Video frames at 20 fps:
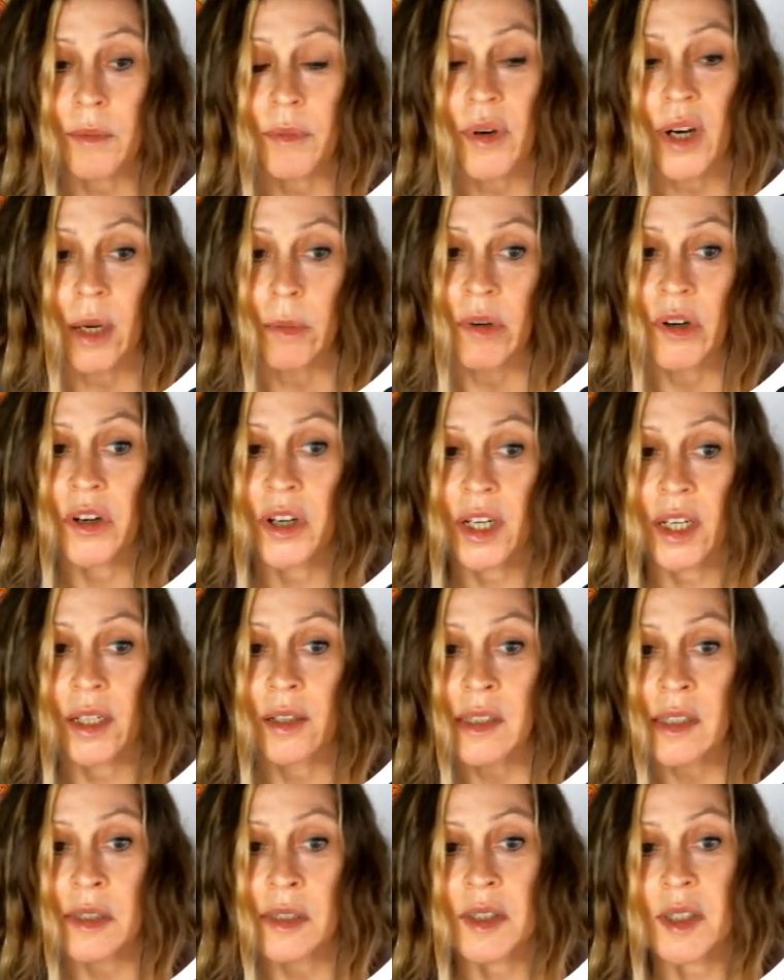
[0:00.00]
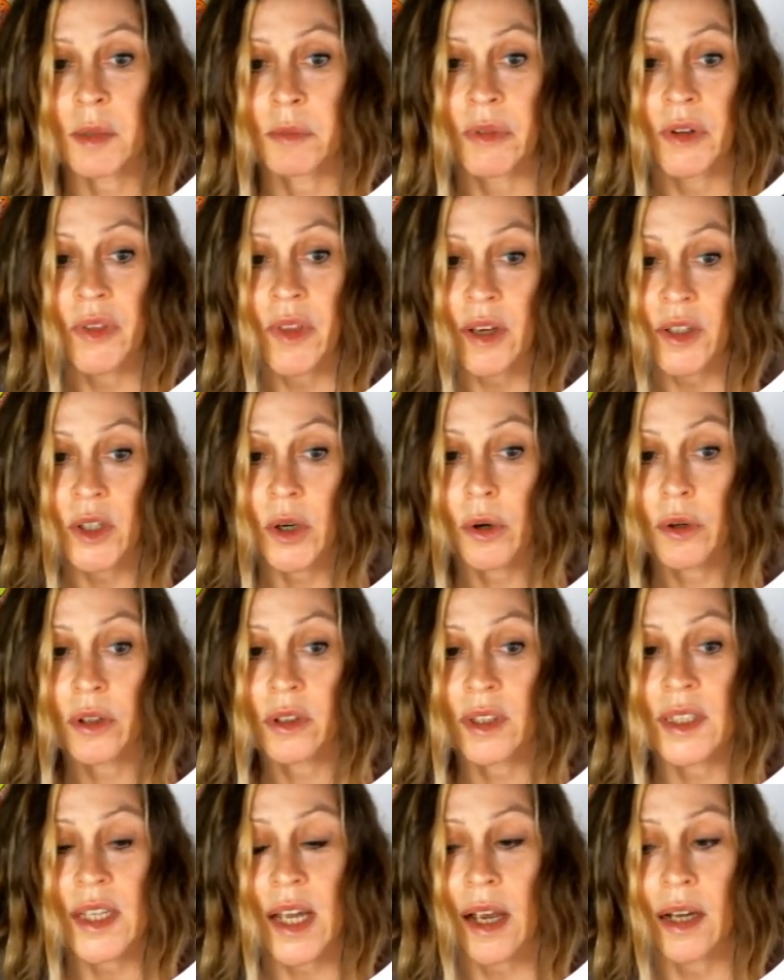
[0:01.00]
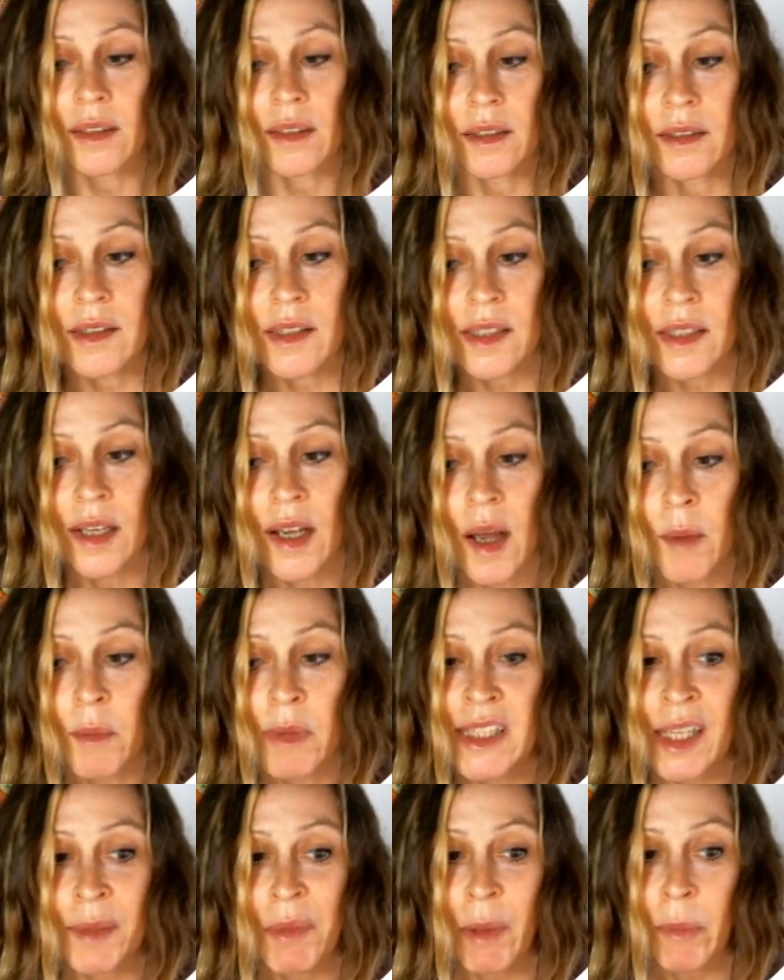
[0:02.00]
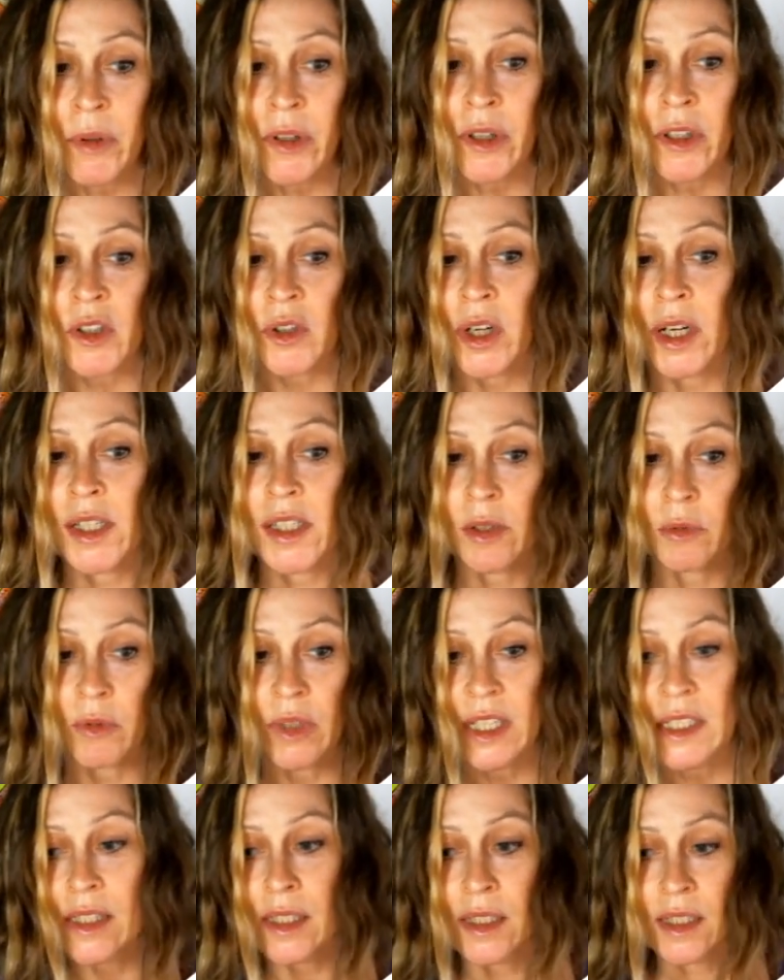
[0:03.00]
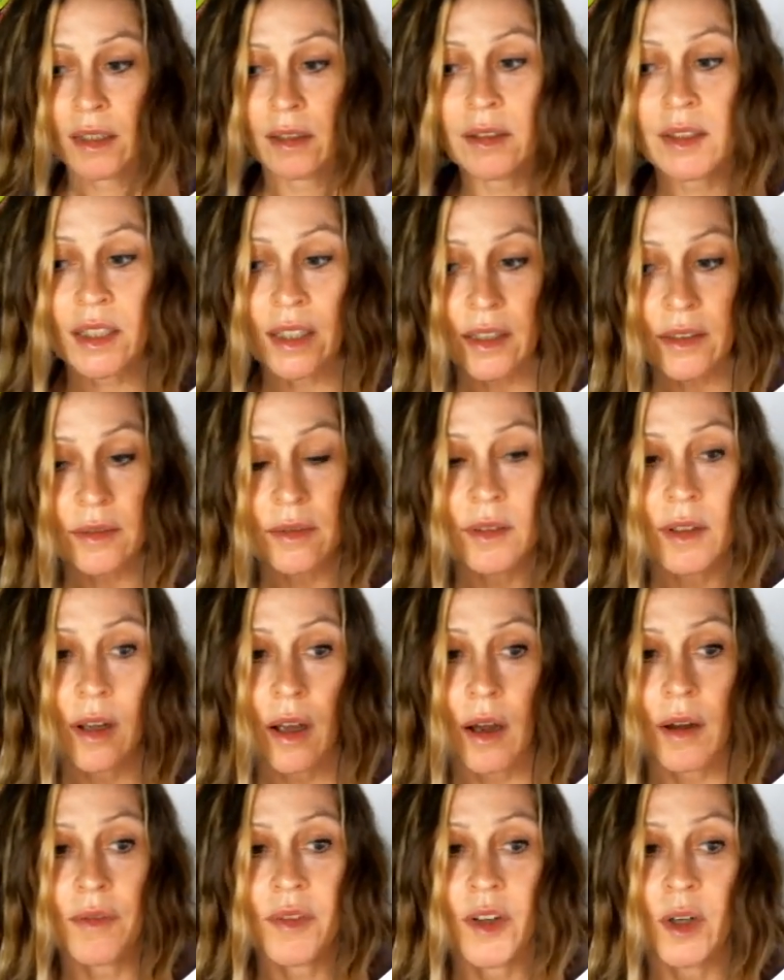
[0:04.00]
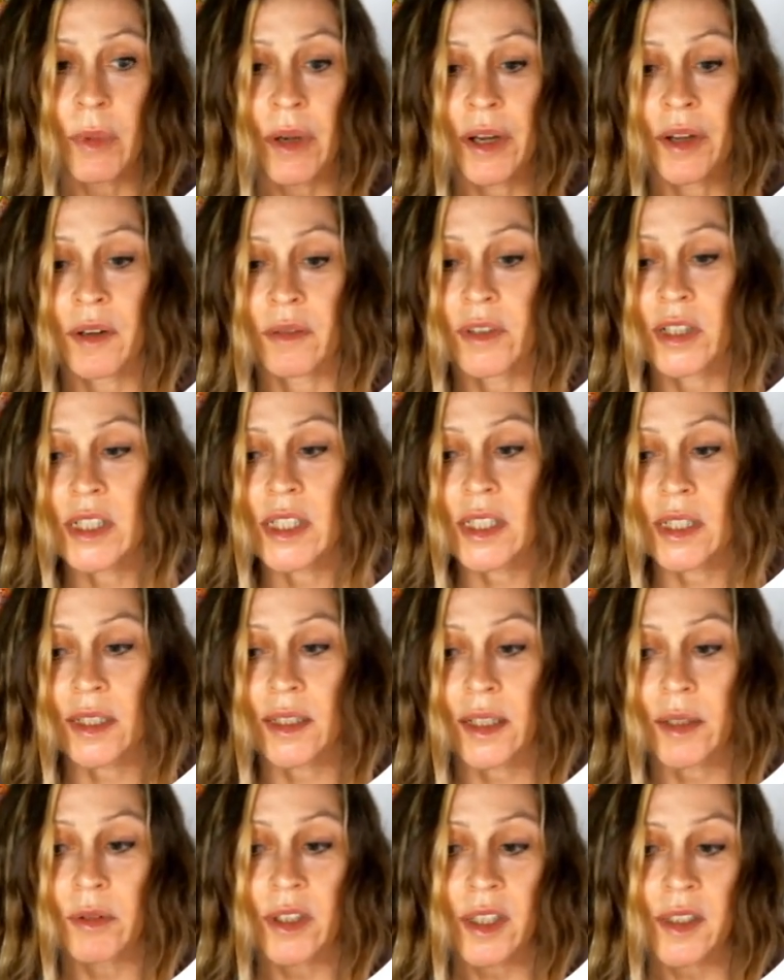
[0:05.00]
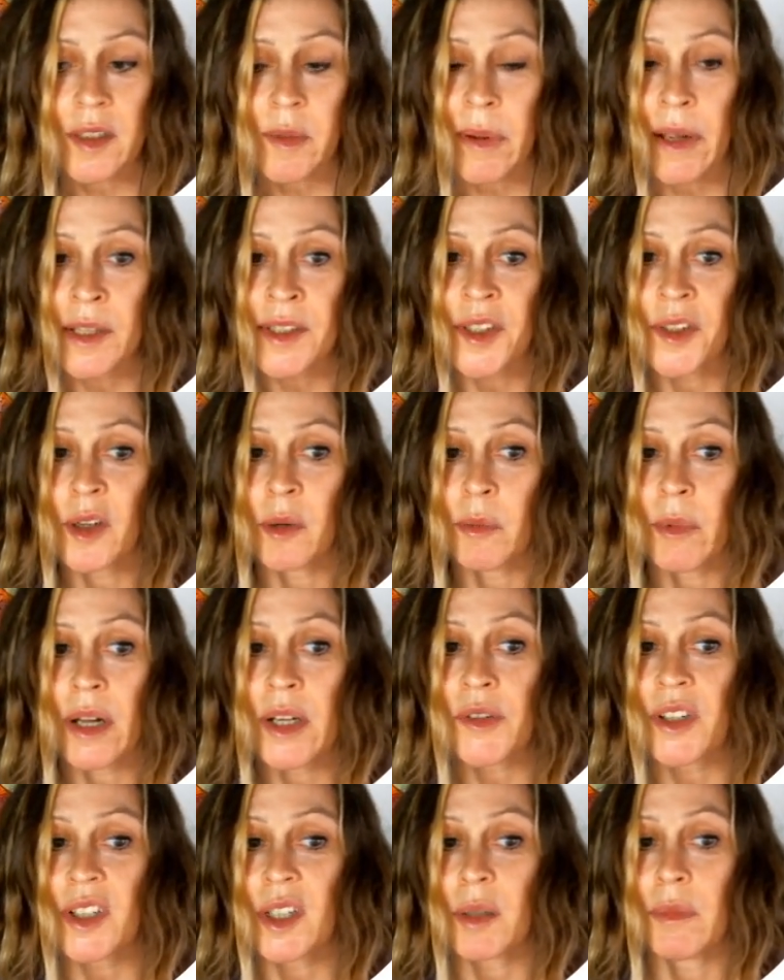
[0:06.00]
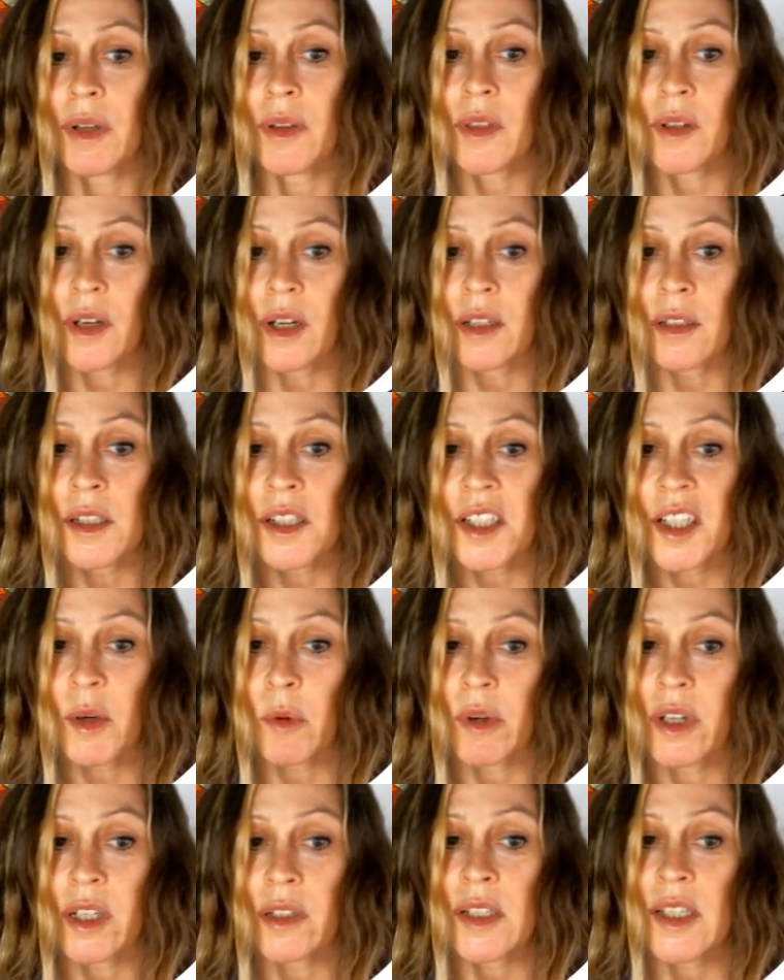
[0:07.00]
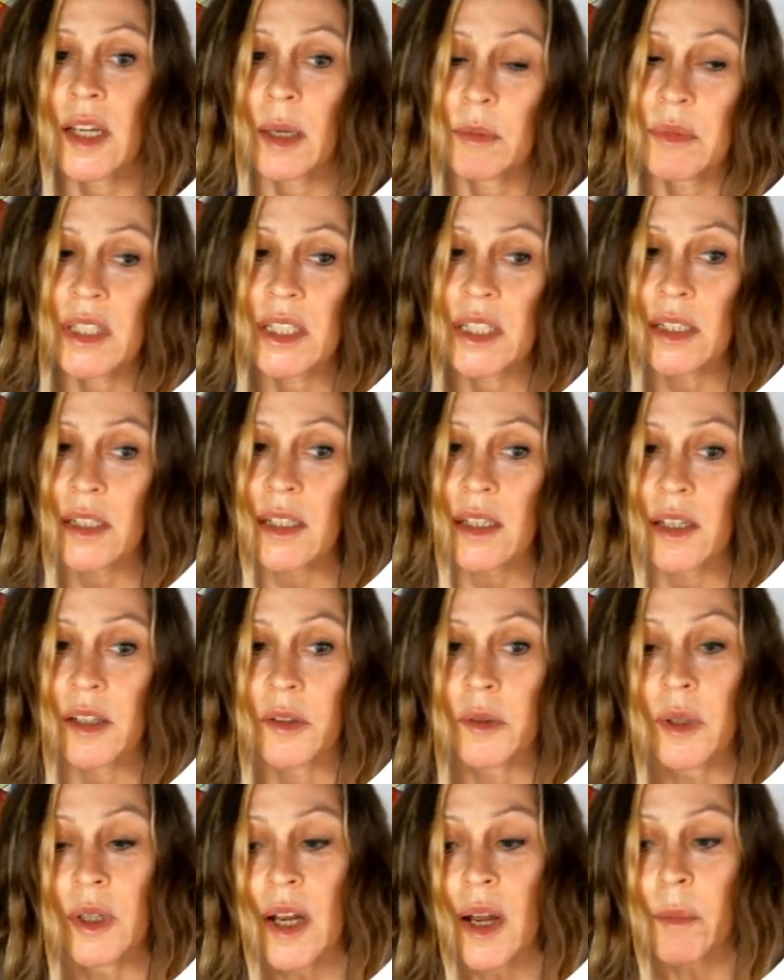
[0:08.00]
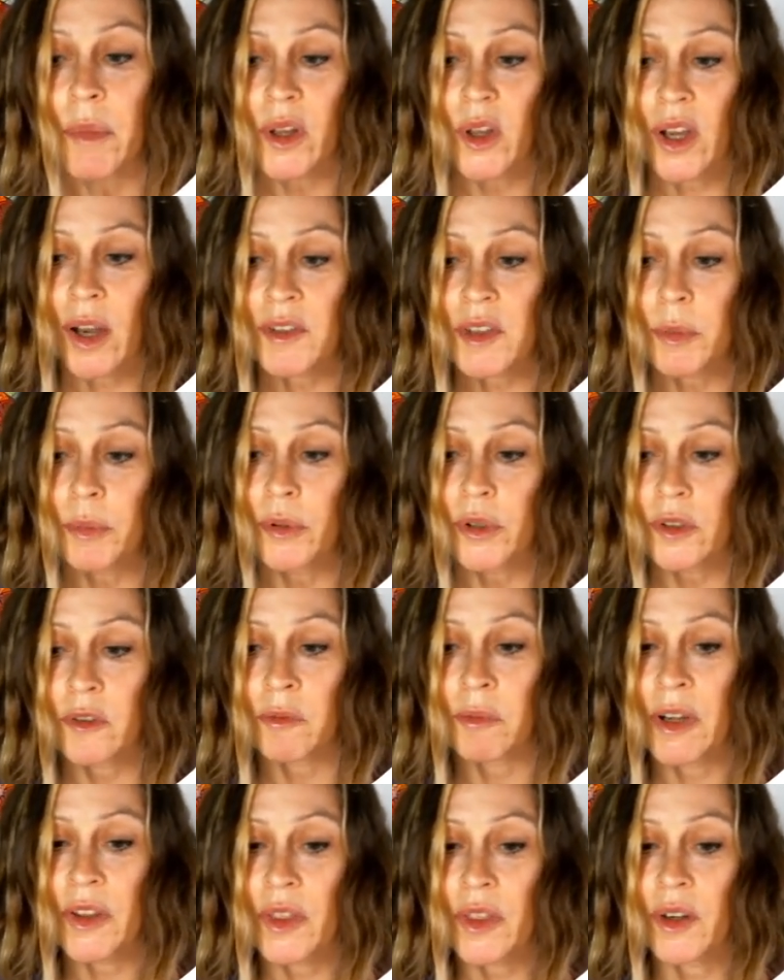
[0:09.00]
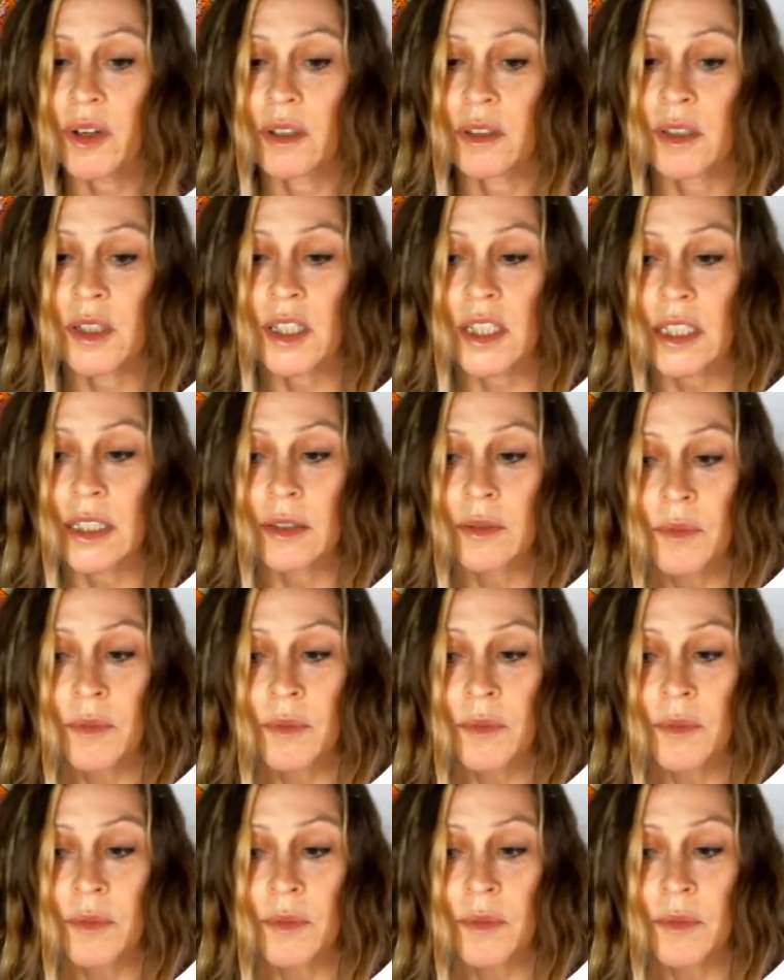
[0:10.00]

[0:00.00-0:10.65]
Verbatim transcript: primary ecosystem with total intactness. But some people are trying to raise the delta of their biodiversity. It really depends on your metric and methodology and what you're attempting to do. But you have to prove methodology.